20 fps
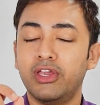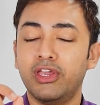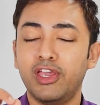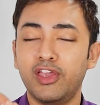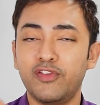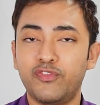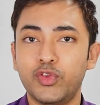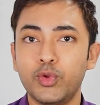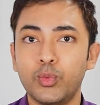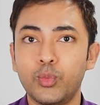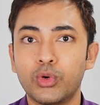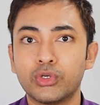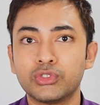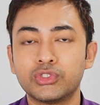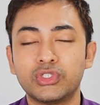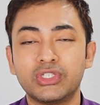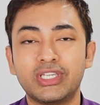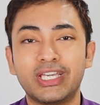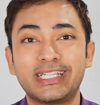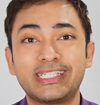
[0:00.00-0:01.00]
If you want
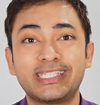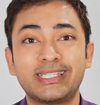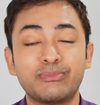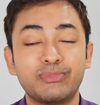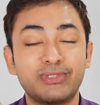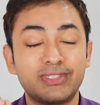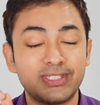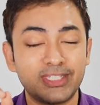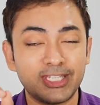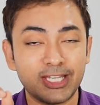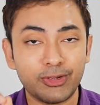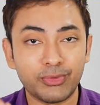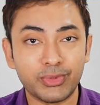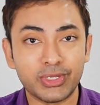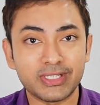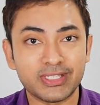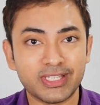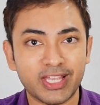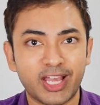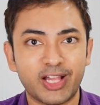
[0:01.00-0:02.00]
to get some
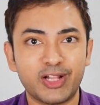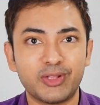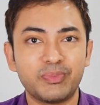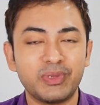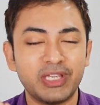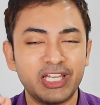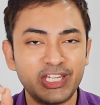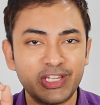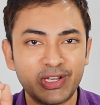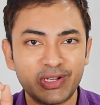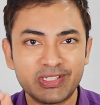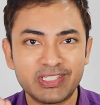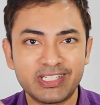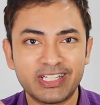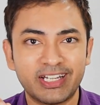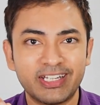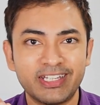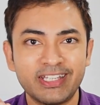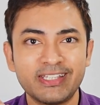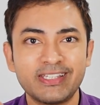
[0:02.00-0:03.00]
serious help in your
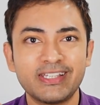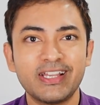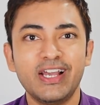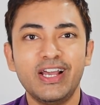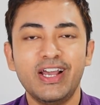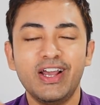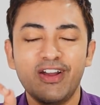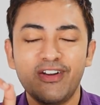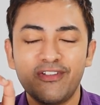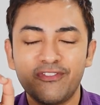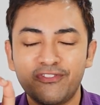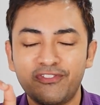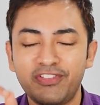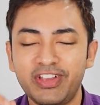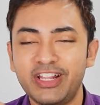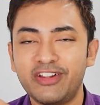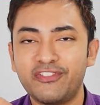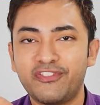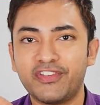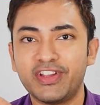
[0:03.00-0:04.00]
studies,
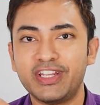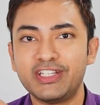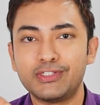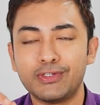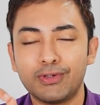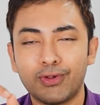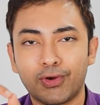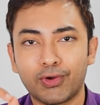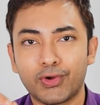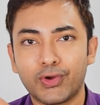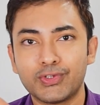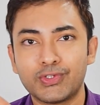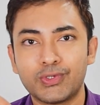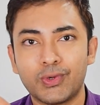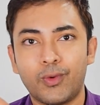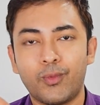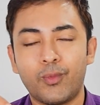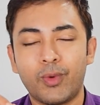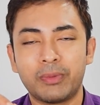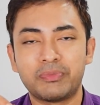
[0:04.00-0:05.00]
feel free to log on to
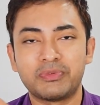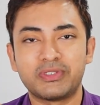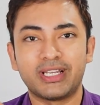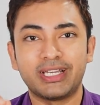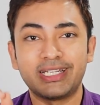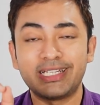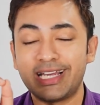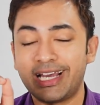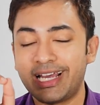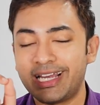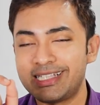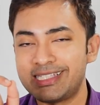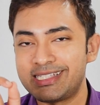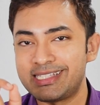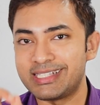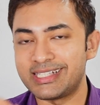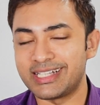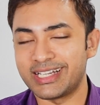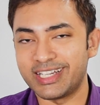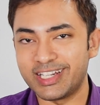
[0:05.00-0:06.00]
our website and
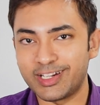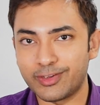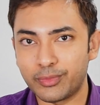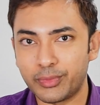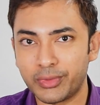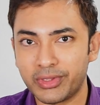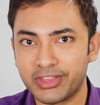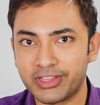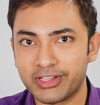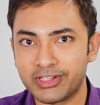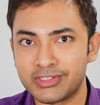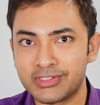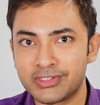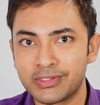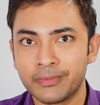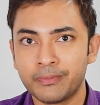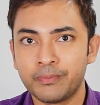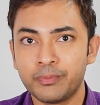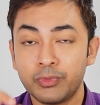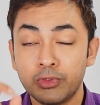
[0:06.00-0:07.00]
sign up with us.
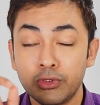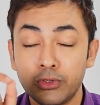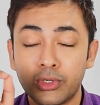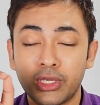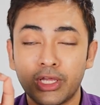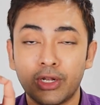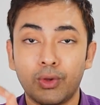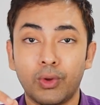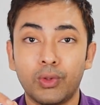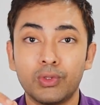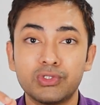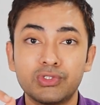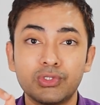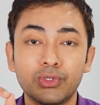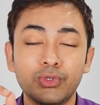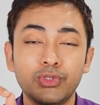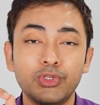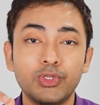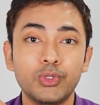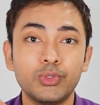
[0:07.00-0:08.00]
You can also
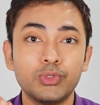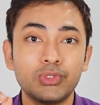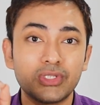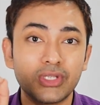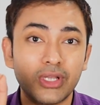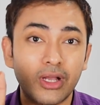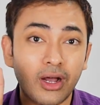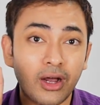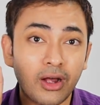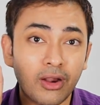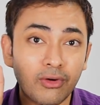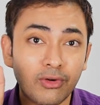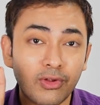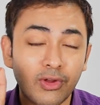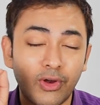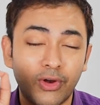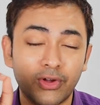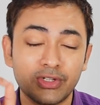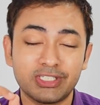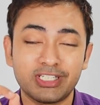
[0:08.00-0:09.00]
use our
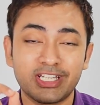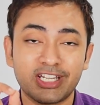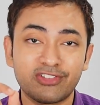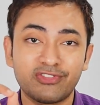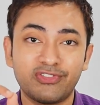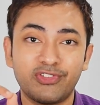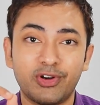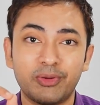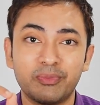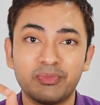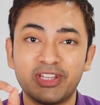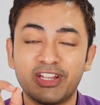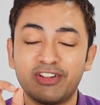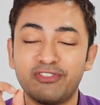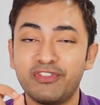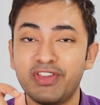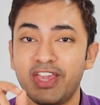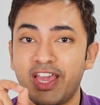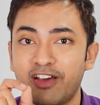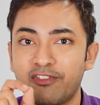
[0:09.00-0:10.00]
contact form that
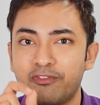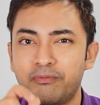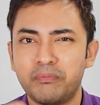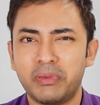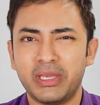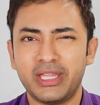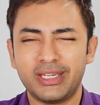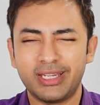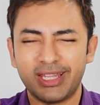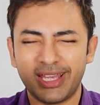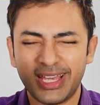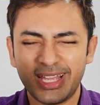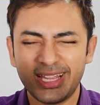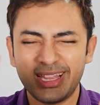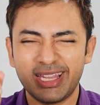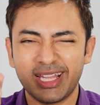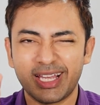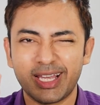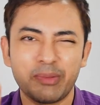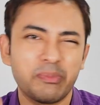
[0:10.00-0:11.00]
we have pinned
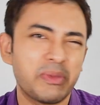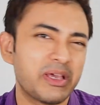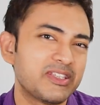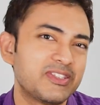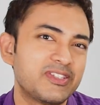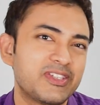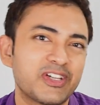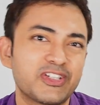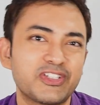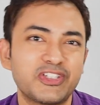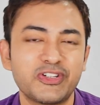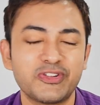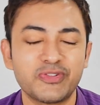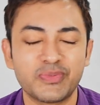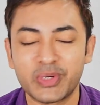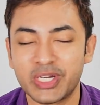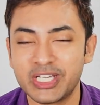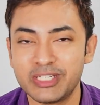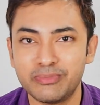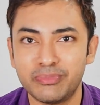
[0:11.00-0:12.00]
in the comment section
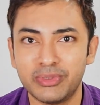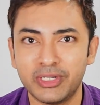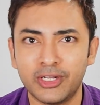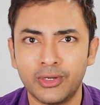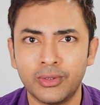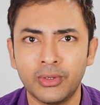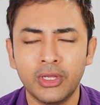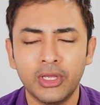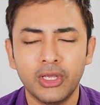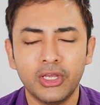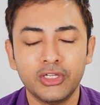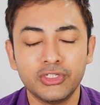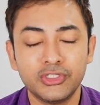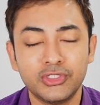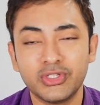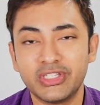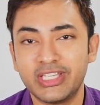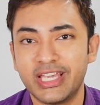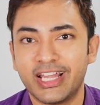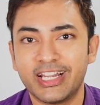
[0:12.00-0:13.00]
right below
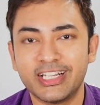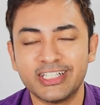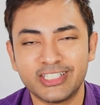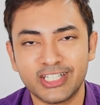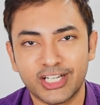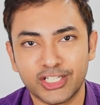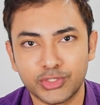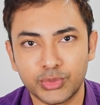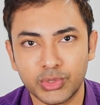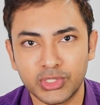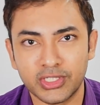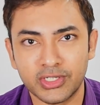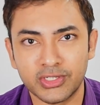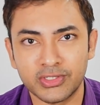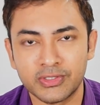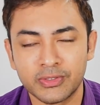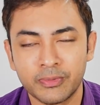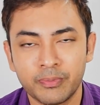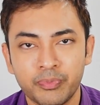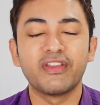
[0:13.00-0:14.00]
to get in touch with
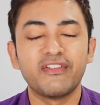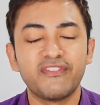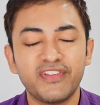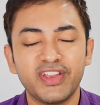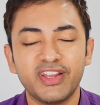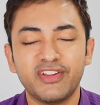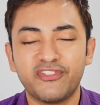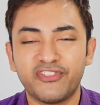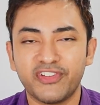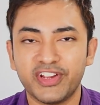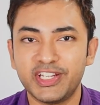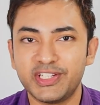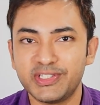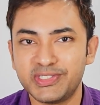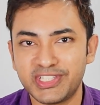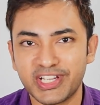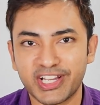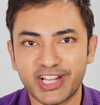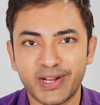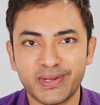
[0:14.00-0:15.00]
us. Feel free to
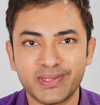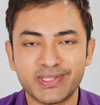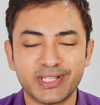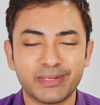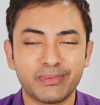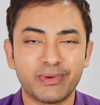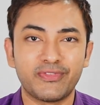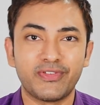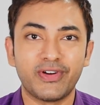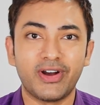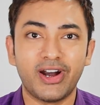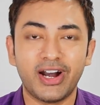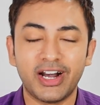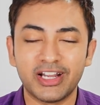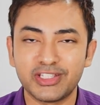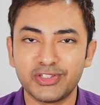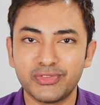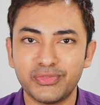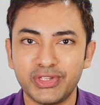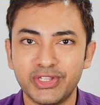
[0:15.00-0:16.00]
check out some of our
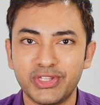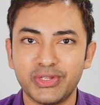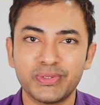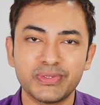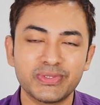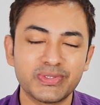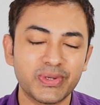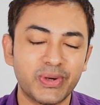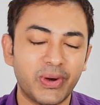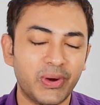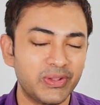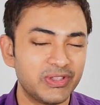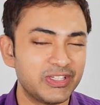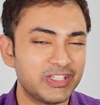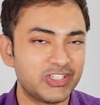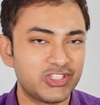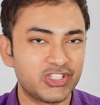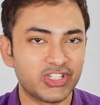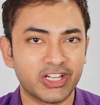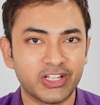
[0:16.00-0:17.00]
other videos on
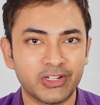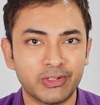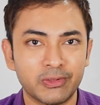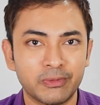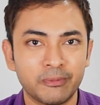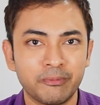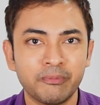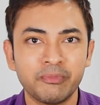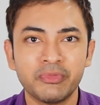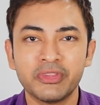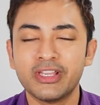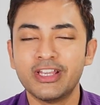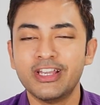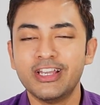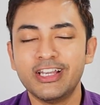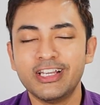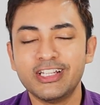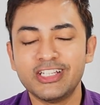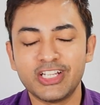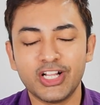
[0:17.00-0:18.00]
this channel.
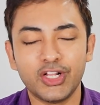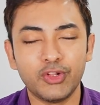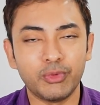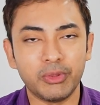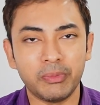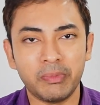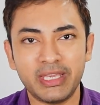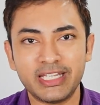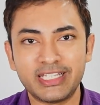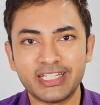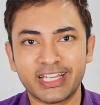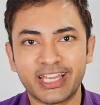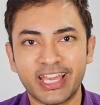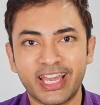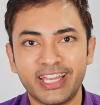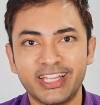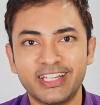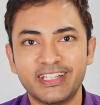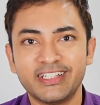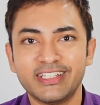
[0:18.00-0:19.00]
Till we meet
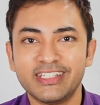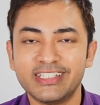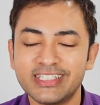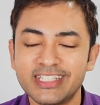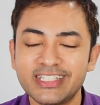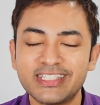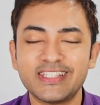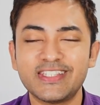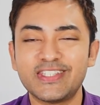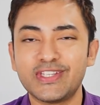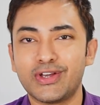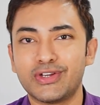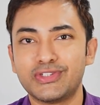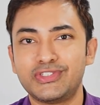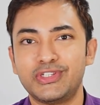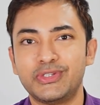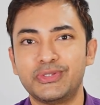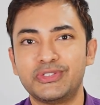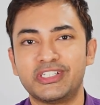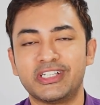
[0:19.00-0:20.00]
again, this is your
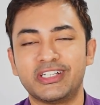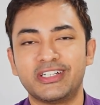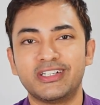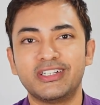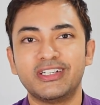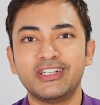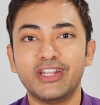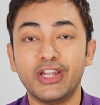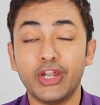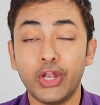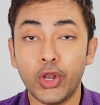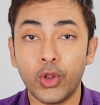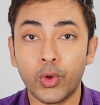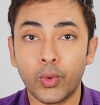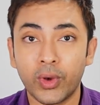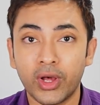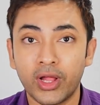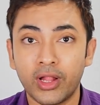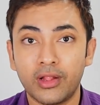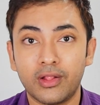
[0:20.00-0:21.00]
tutor,
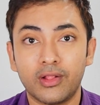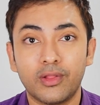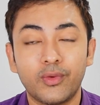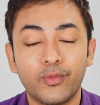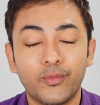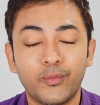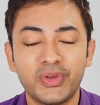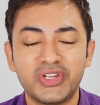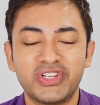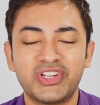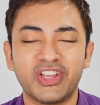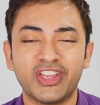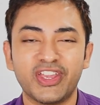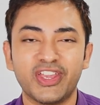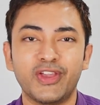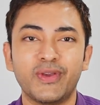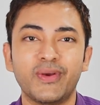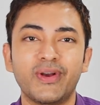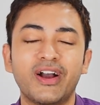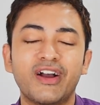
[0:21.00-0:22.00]
Noel, wishing
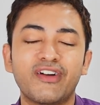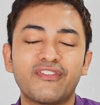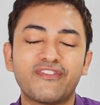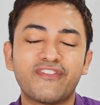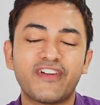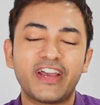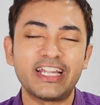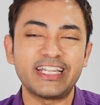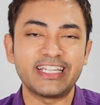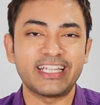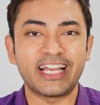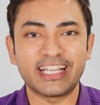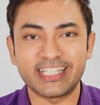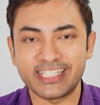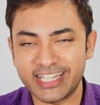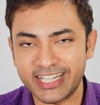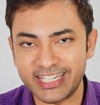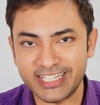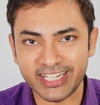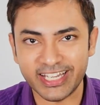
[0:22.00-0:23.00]
you a
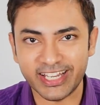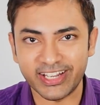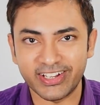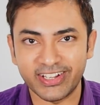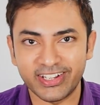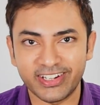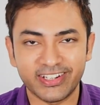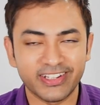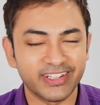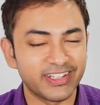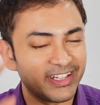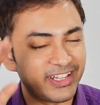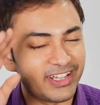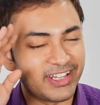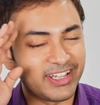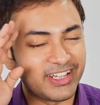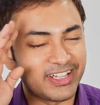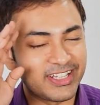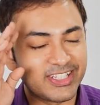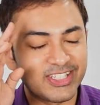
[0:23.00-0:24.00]
fantastic day ahead.
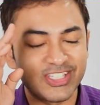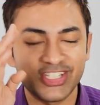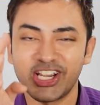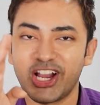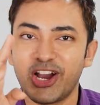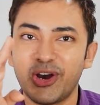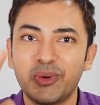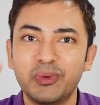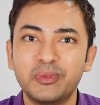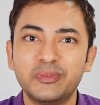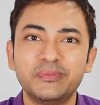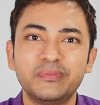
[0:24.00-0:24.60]
Ciao.